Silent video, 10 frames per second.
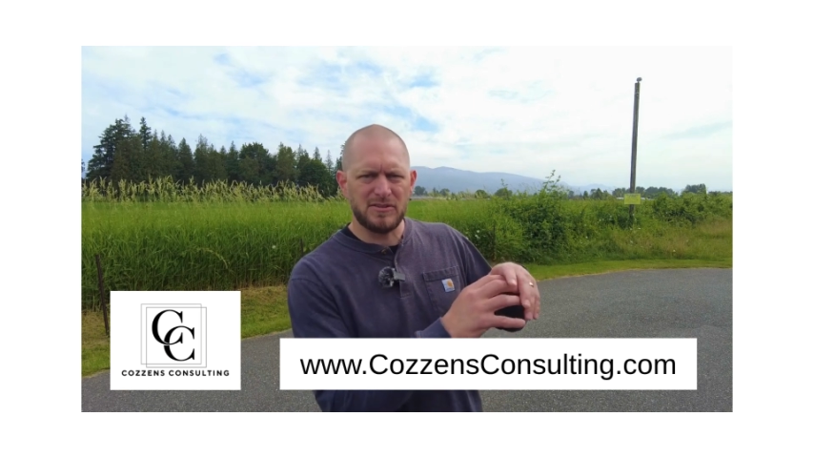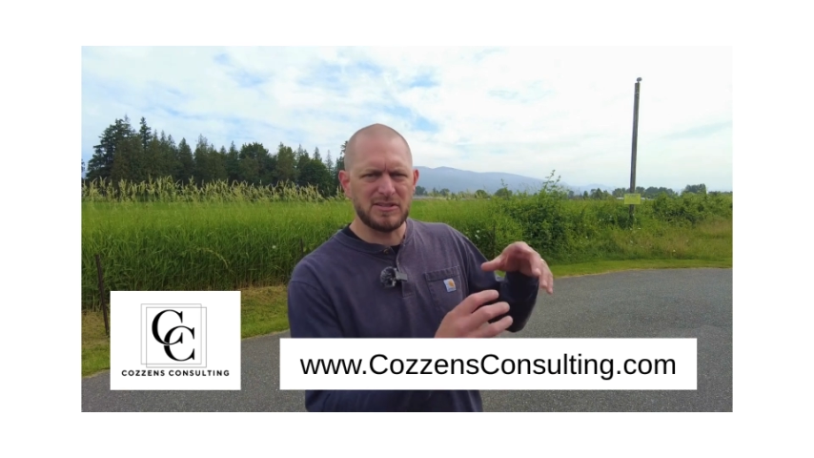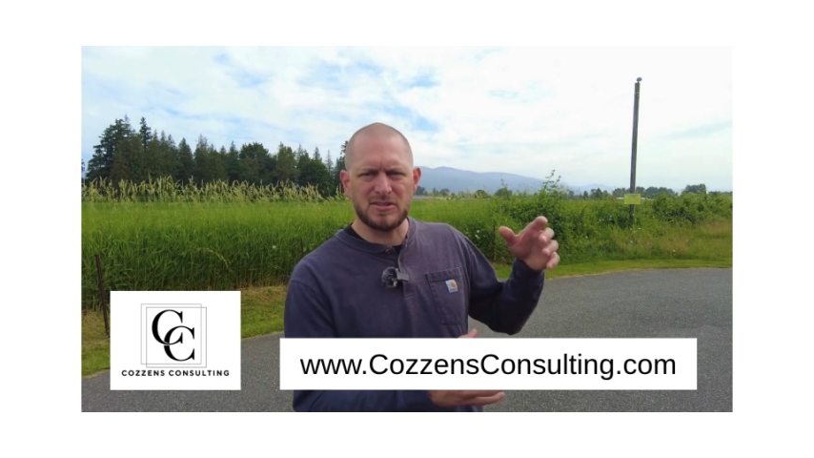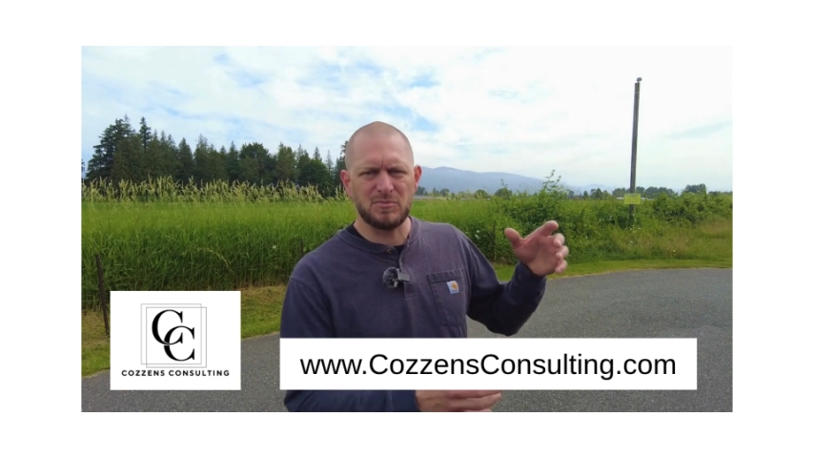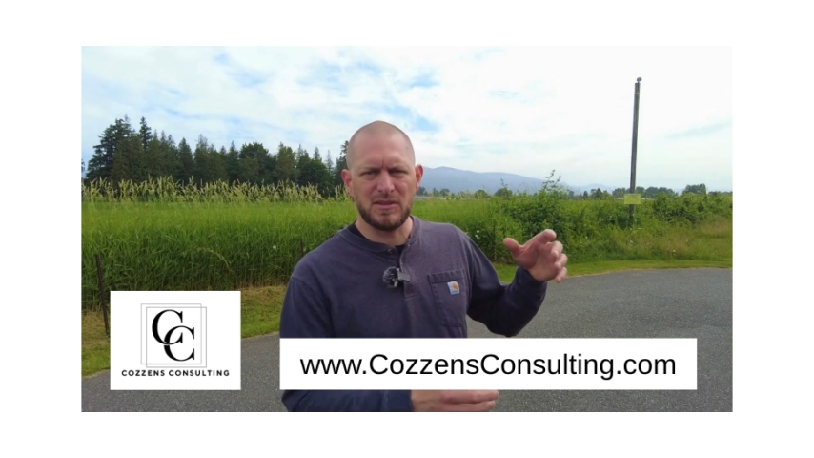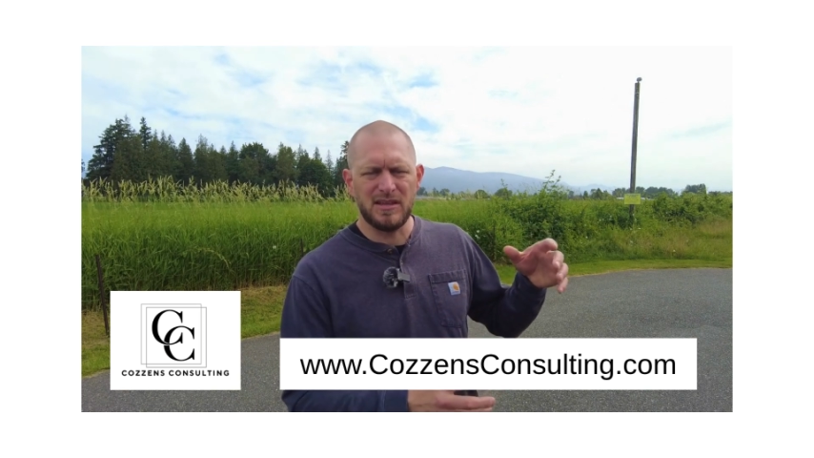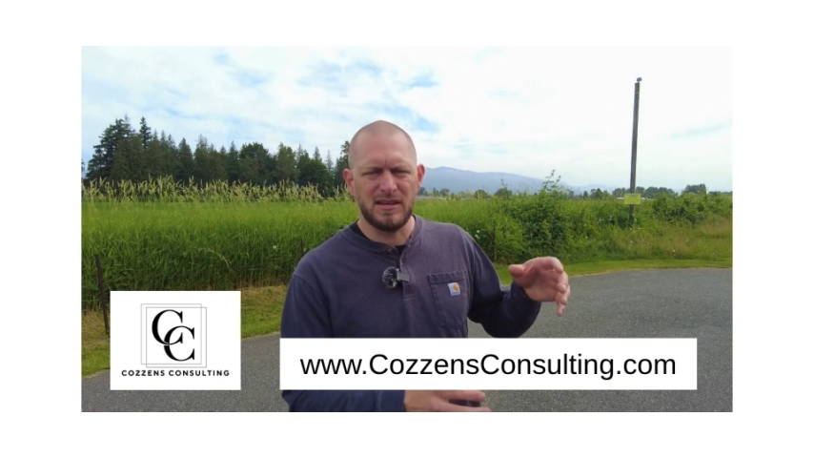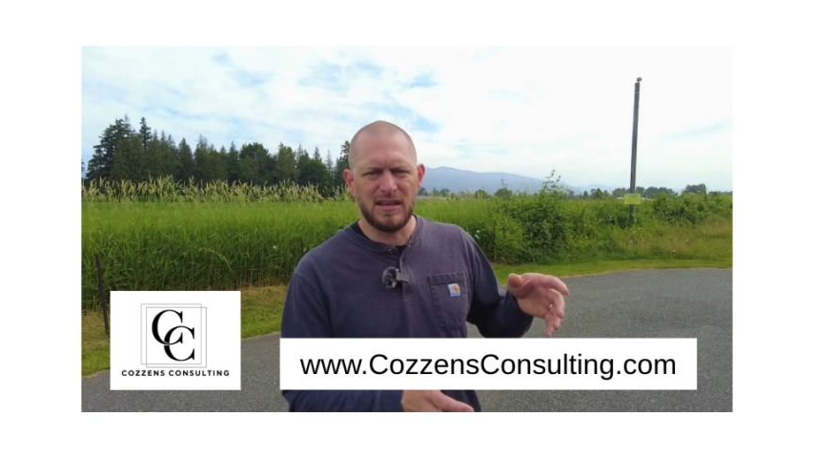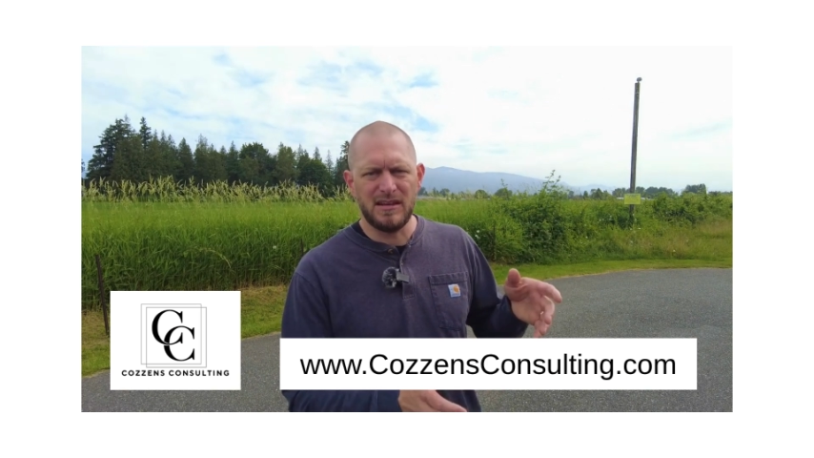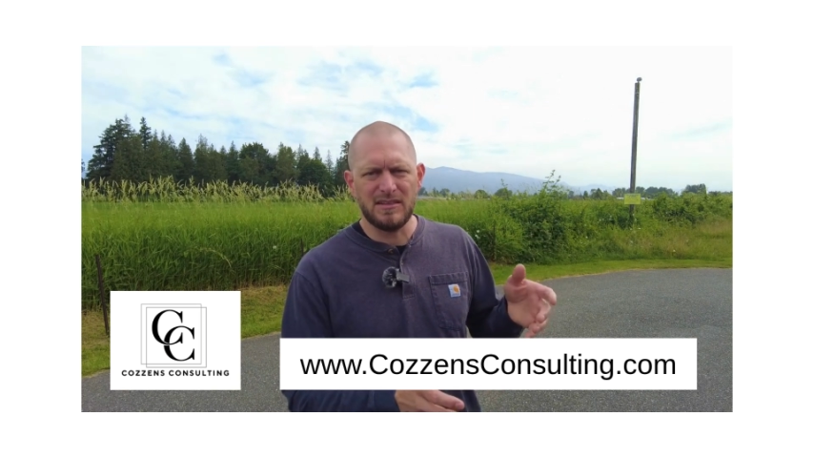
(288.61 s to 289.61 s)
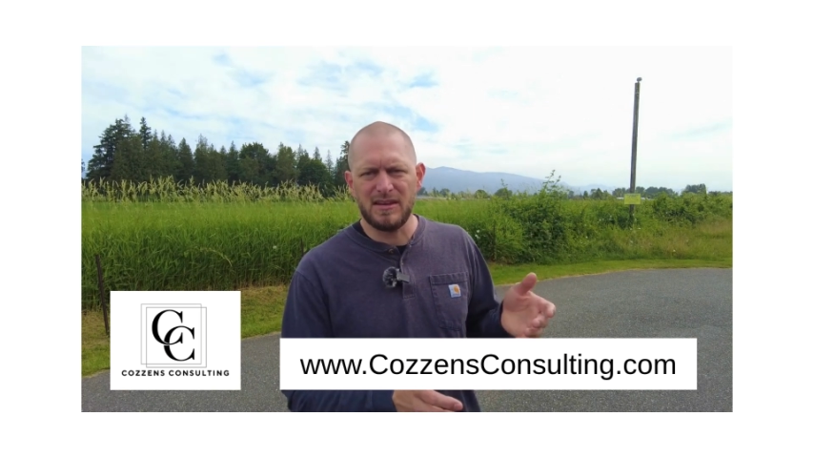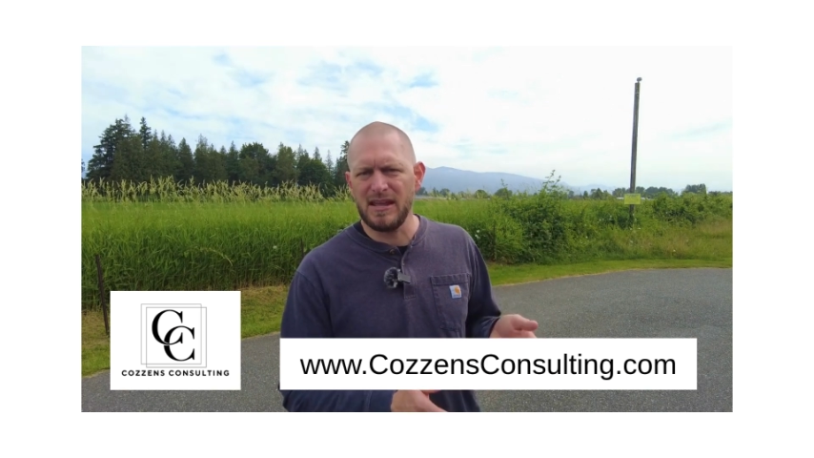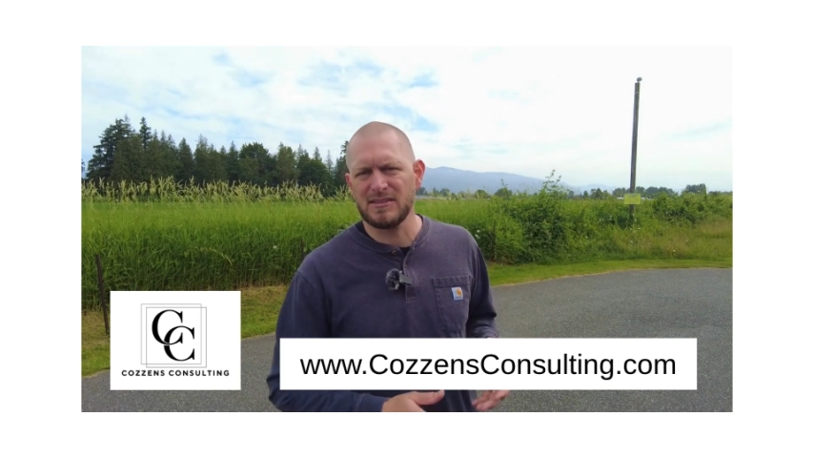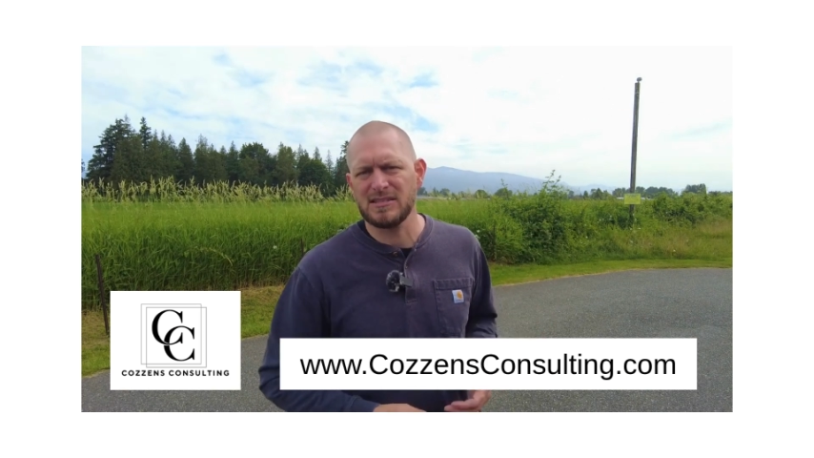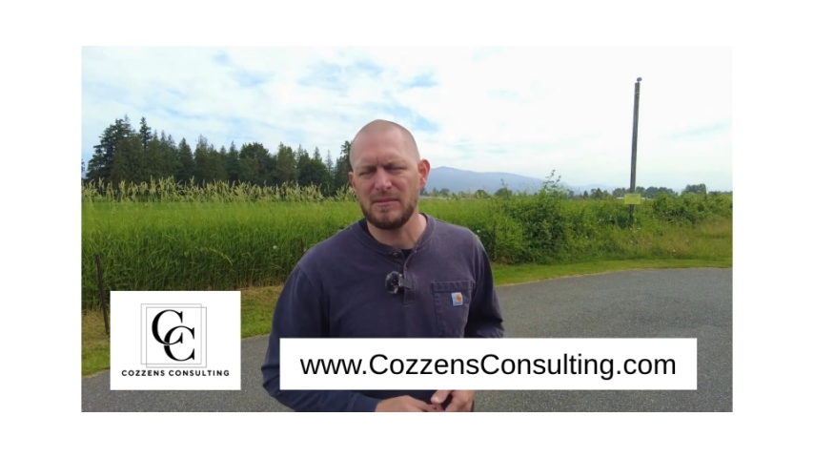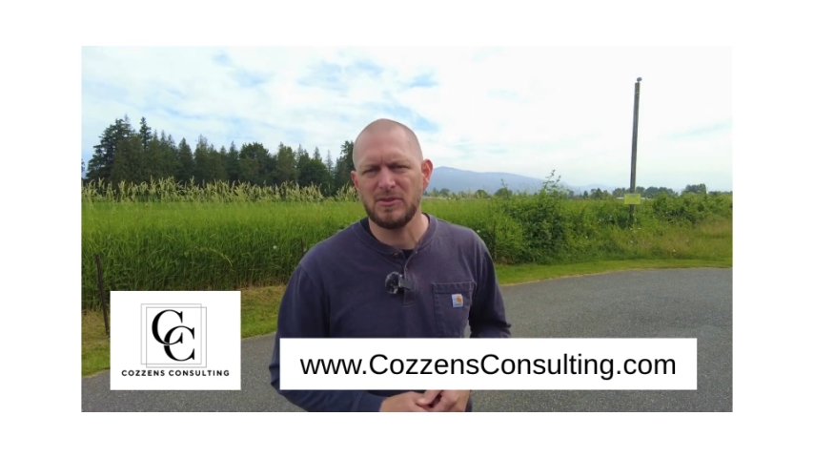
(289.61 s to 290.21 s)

this is what they need, and the next time